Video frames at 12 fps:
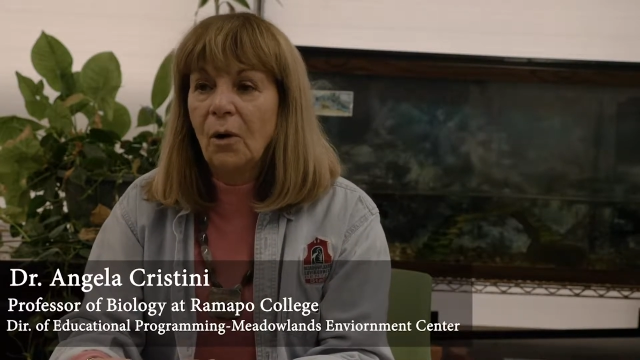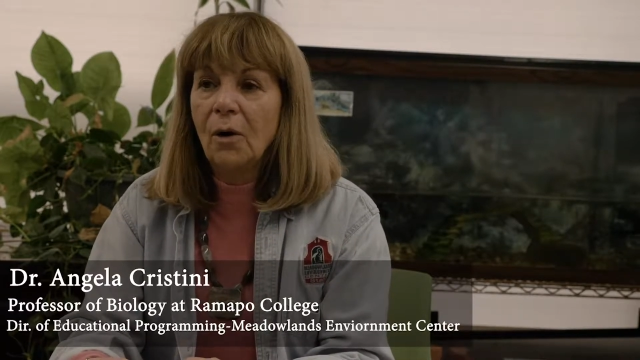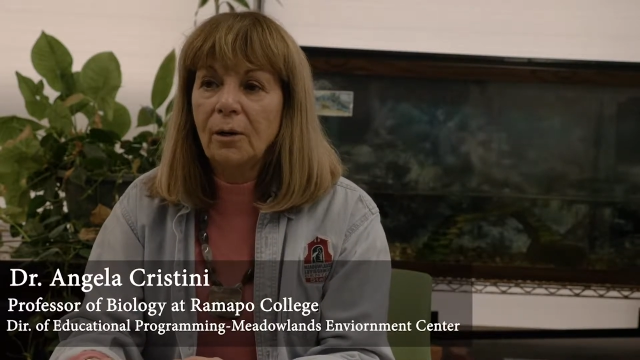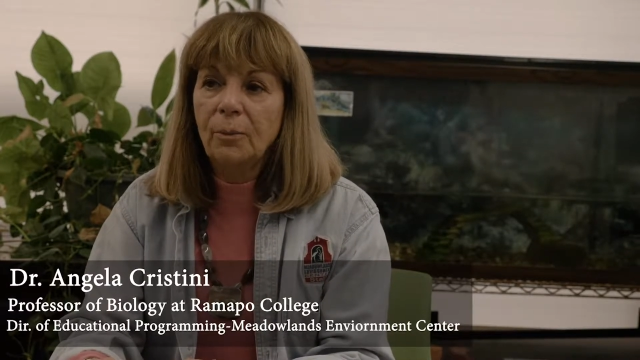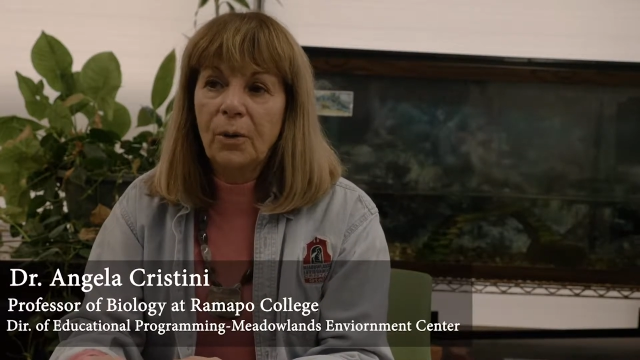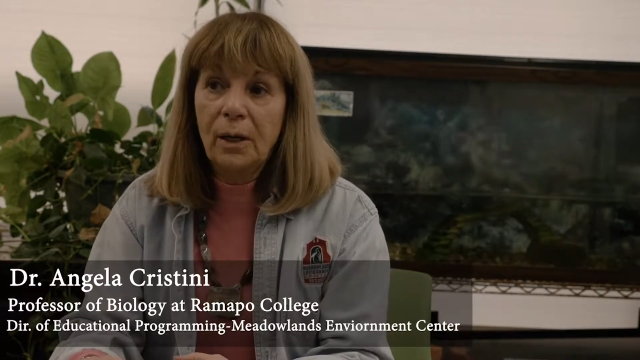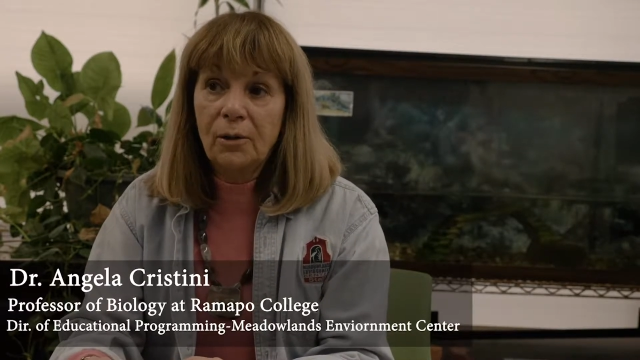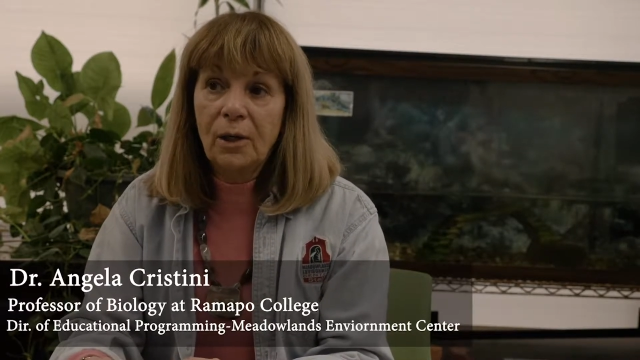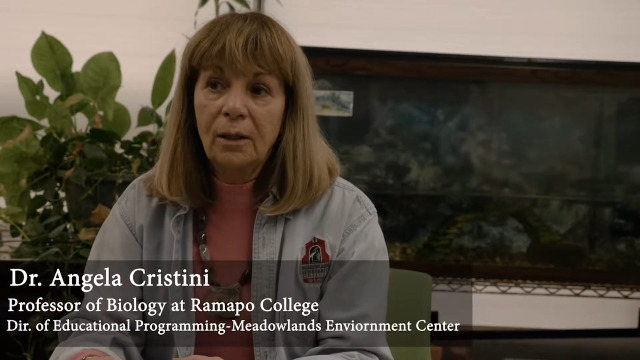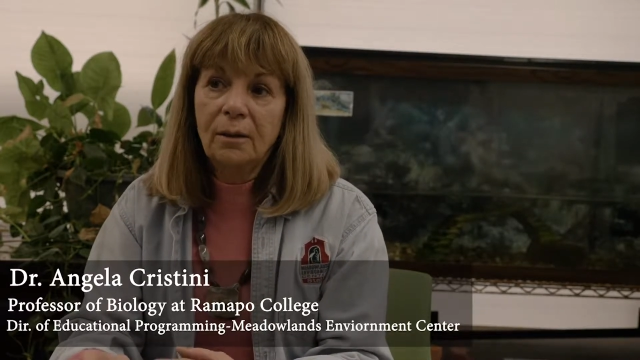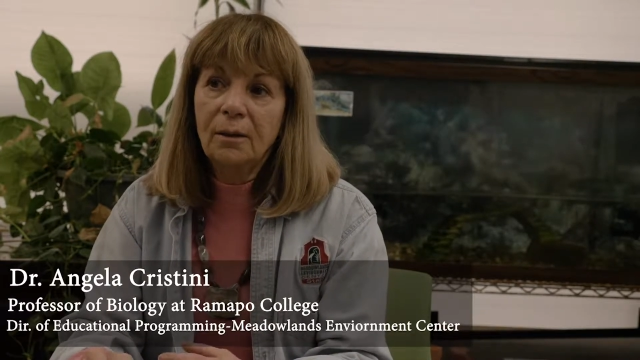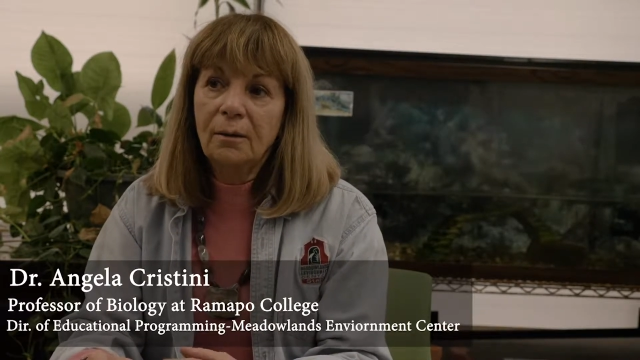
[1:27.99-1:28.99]
art
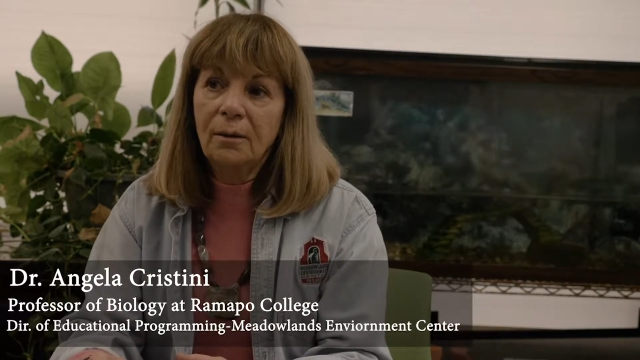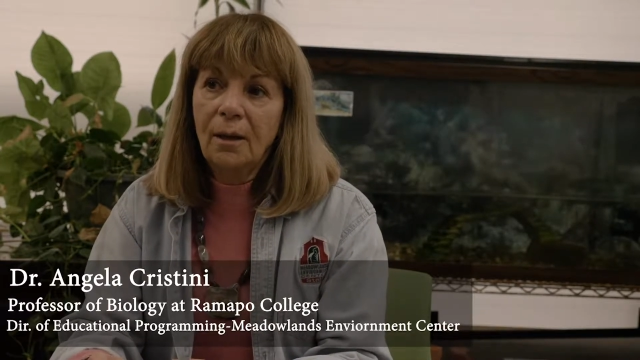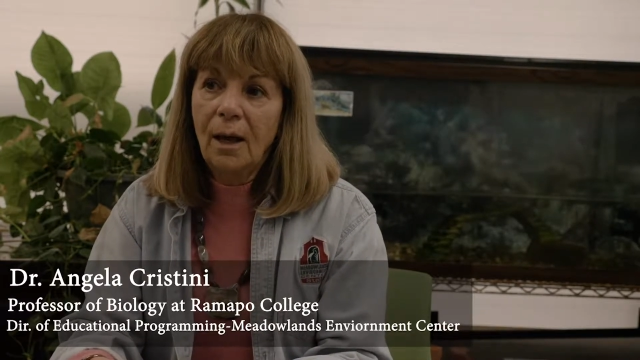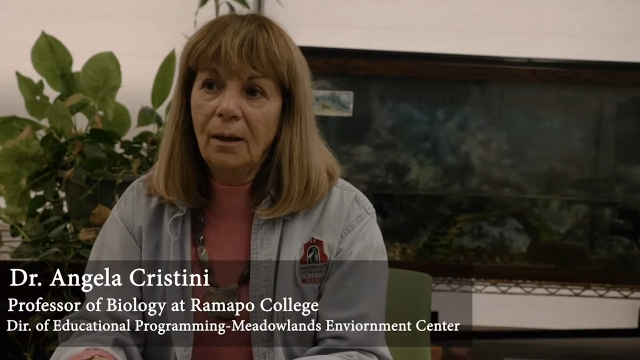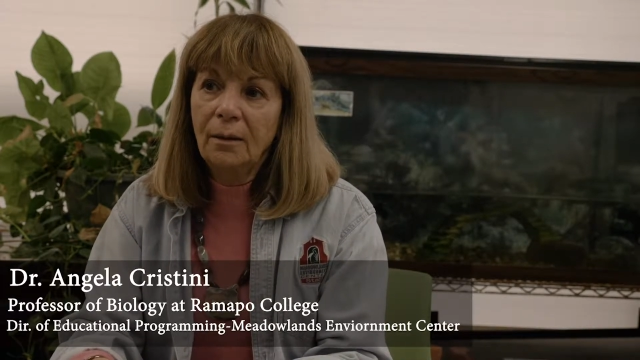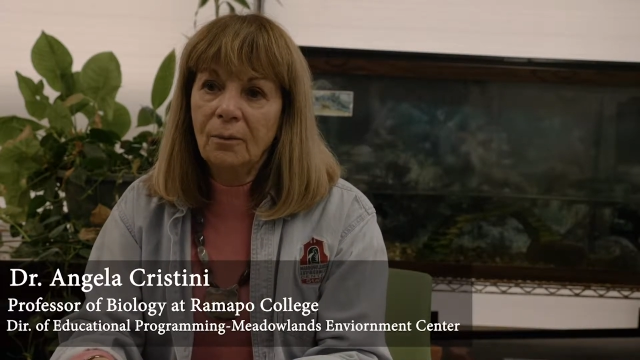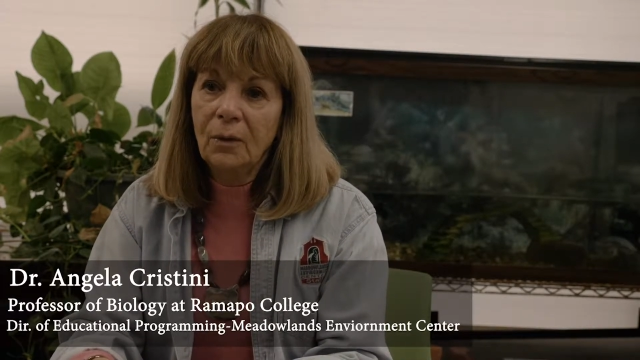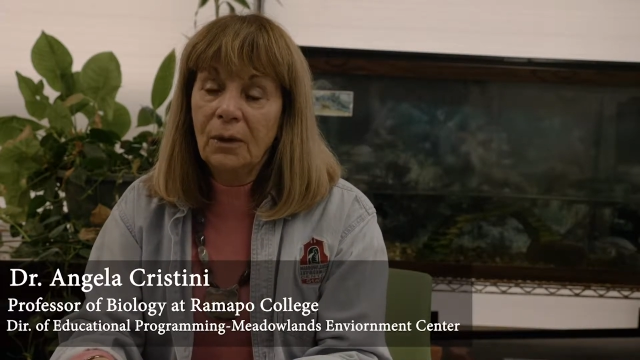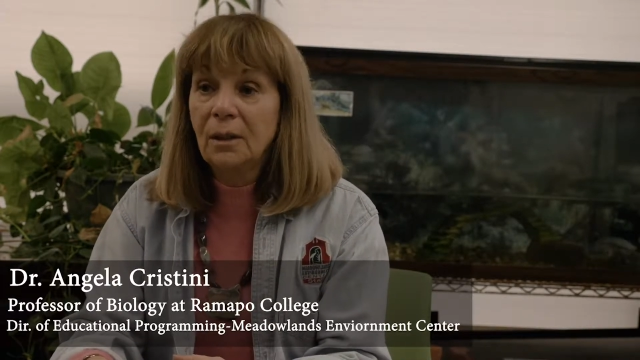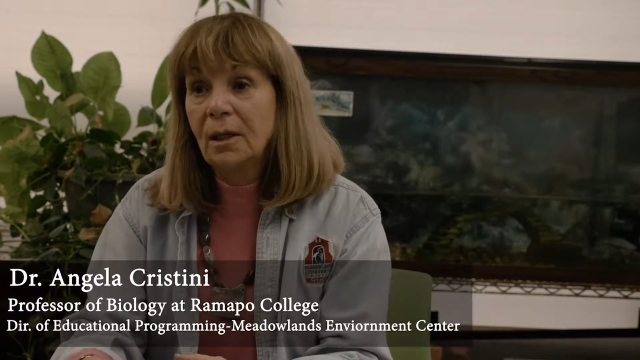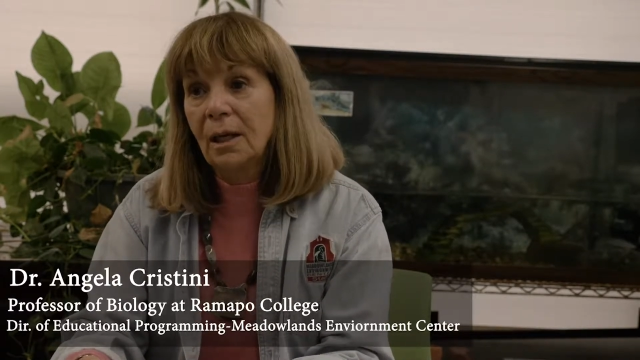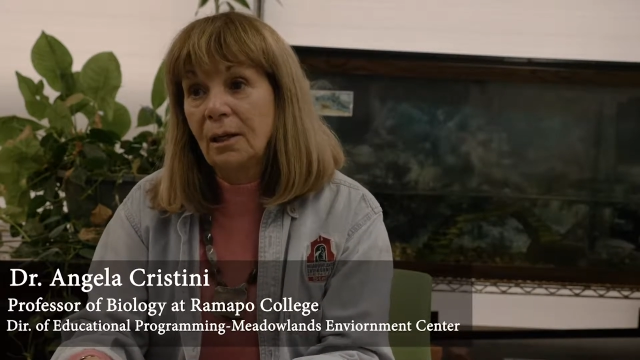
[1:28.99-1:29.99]
project that would
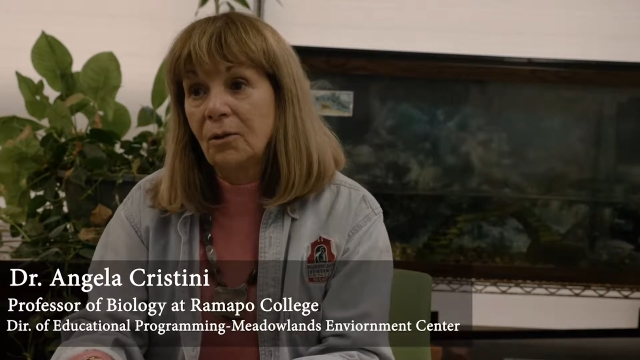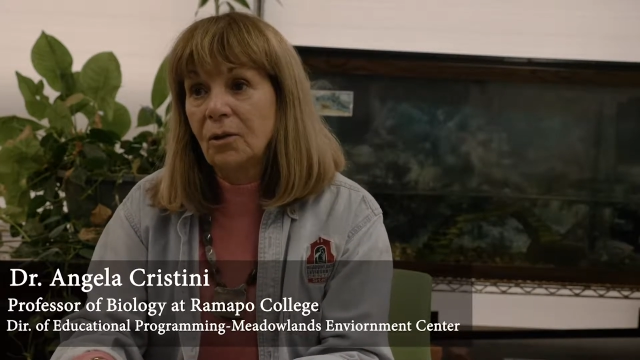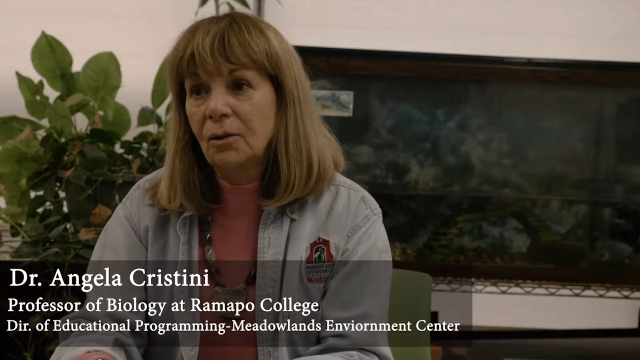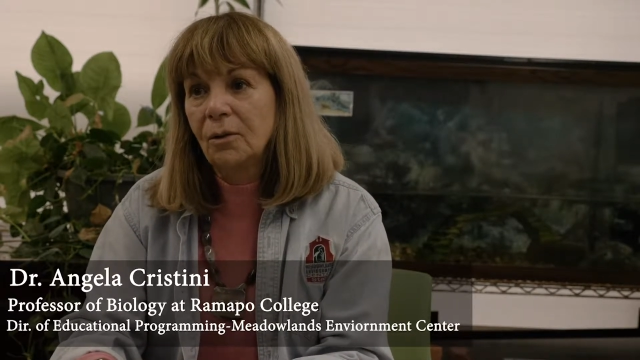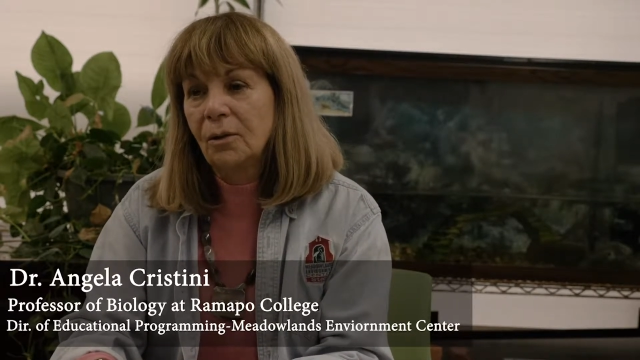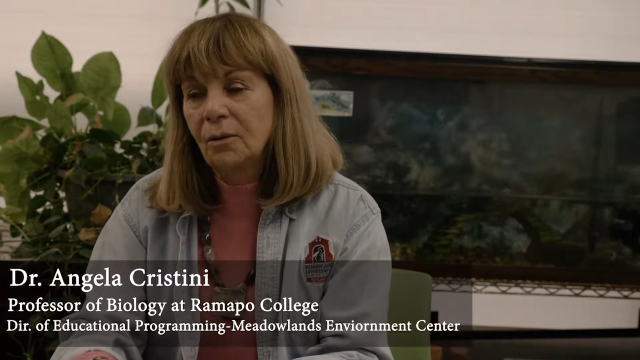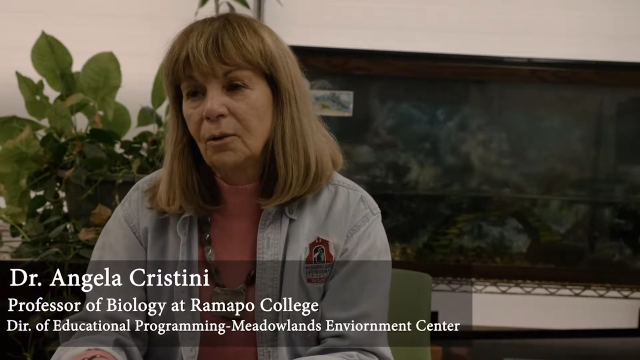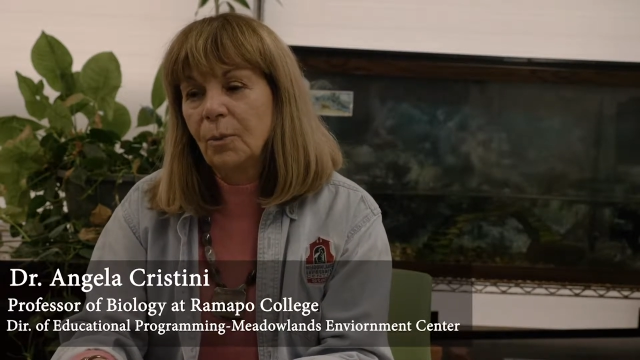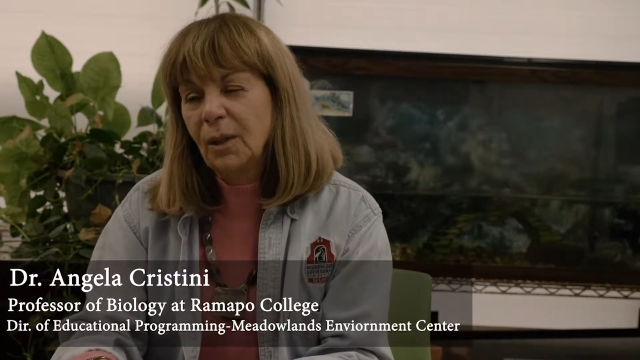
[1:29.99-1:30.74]
engage students,